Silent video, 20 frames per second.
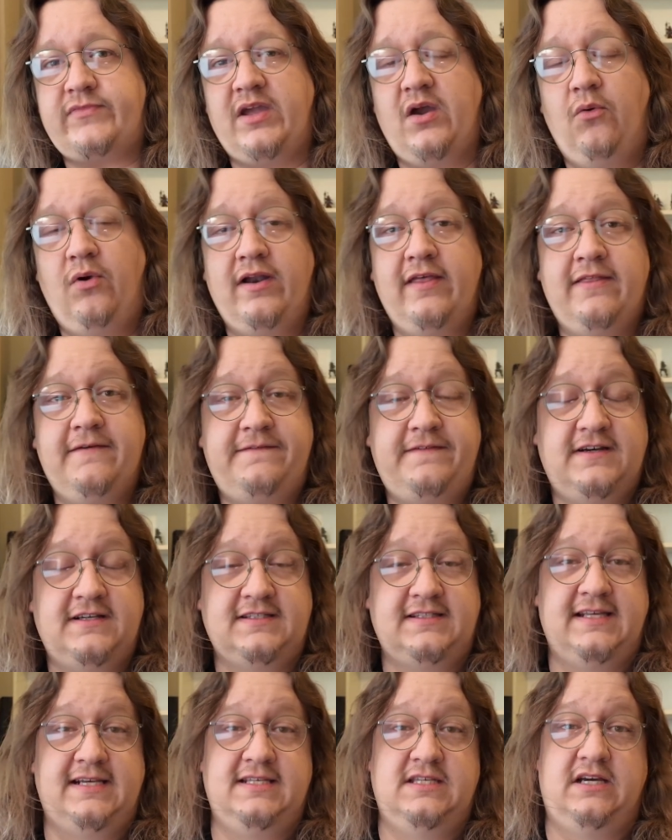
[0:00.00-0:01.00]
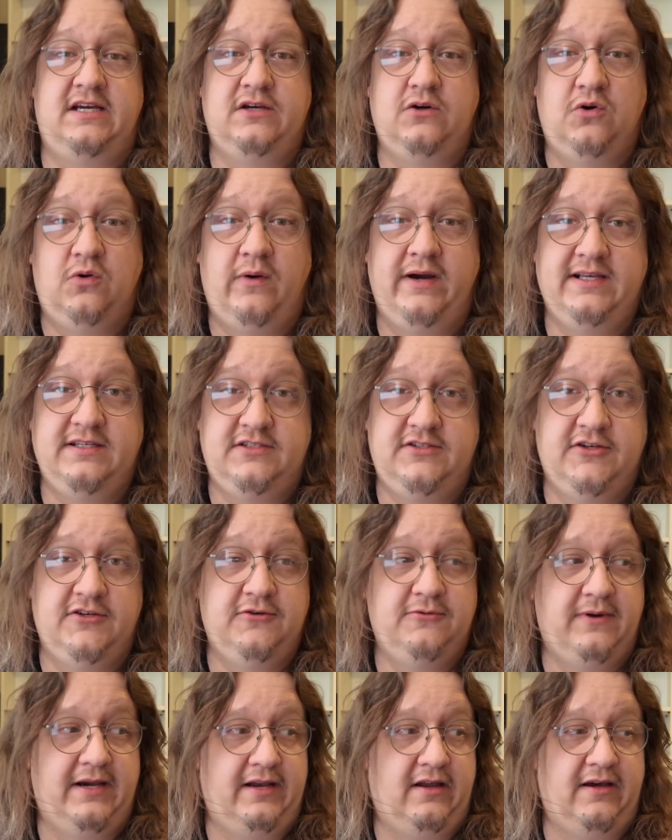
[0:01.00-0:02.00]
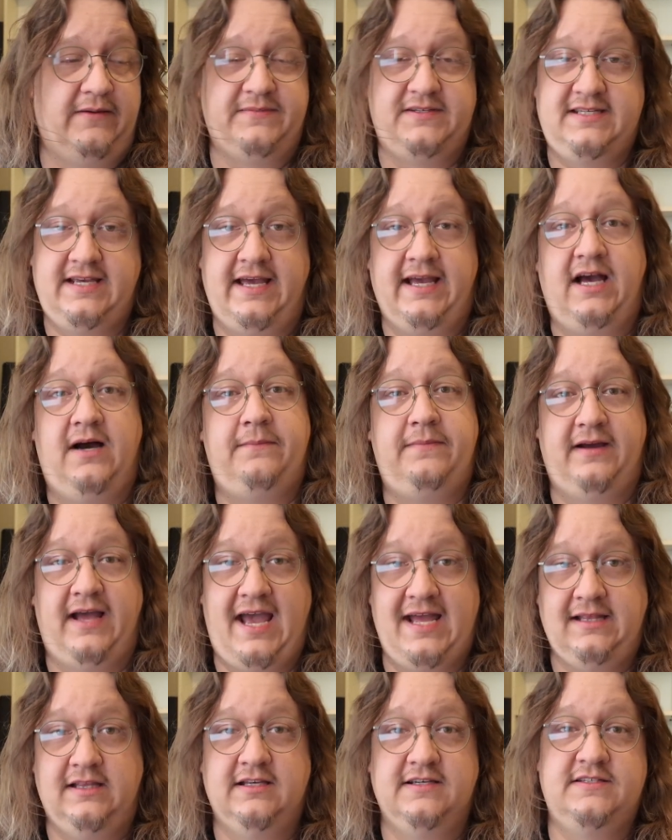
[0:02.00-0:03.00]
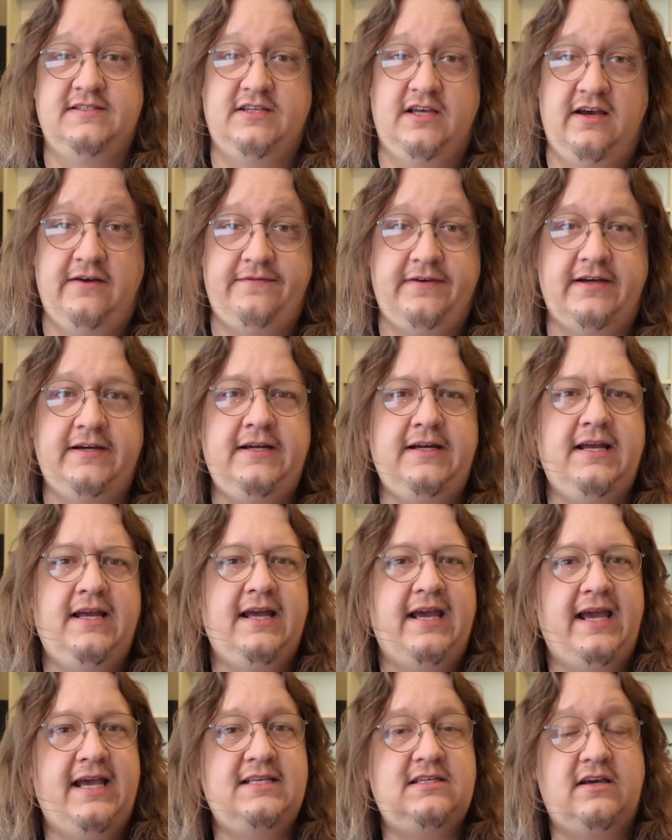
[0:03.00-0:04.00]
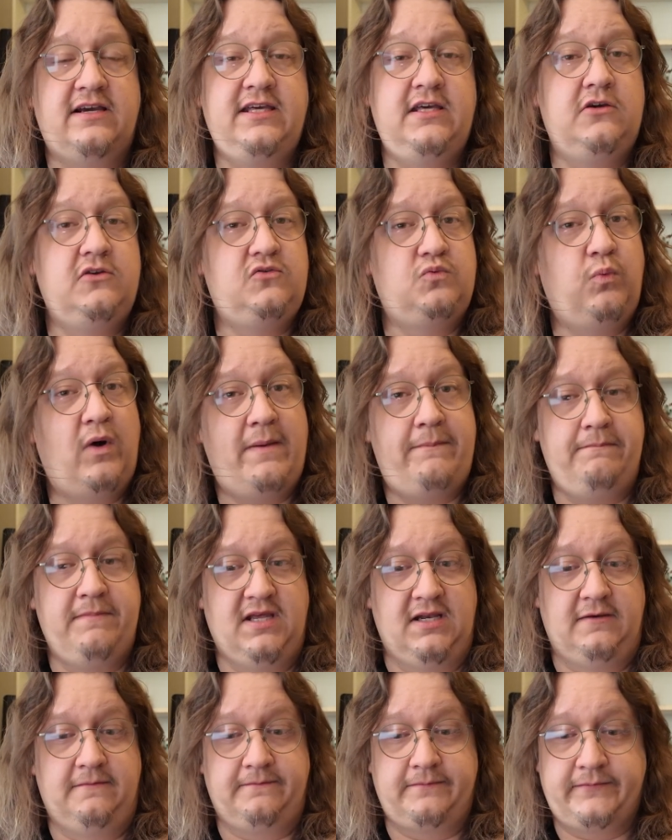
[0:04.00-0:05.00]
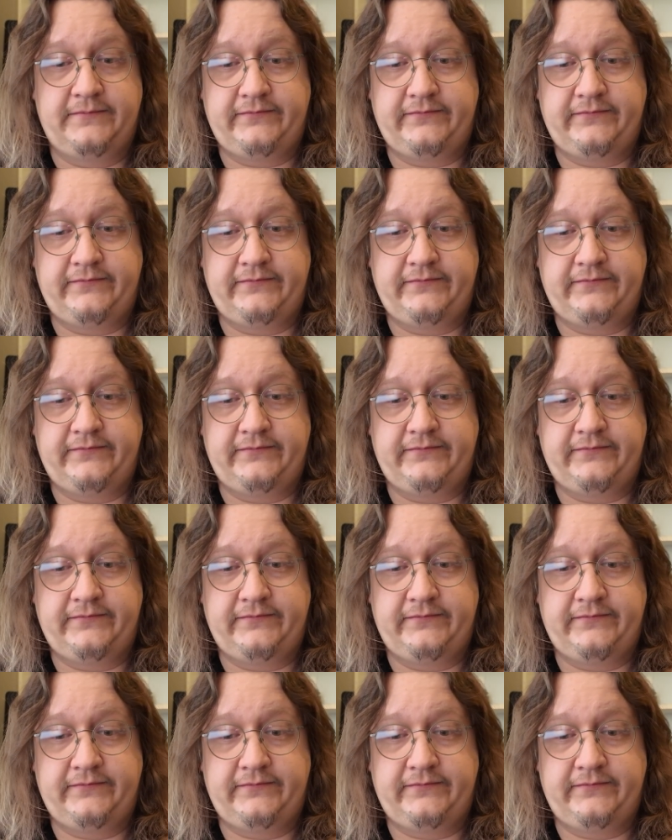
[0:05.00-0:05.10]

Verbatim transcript: one of the first things I always do when I'm setting up a headless server is I use Webmin.